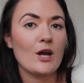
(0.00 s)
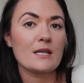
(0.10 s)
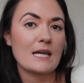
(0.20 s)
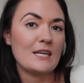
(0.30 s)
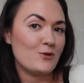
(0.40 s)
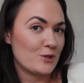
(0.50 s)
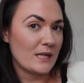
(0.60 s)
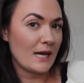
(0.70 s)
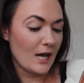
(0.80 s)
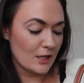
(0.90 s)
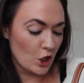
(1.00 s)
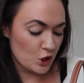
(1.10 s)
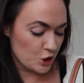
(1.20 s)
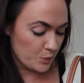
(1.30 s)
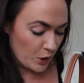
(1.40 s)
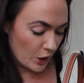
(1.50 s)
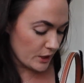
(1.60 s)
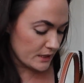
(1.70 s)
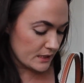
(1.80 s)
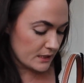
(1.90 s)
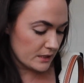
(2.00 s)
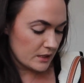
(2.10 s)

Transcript: because I usually like a larger purse.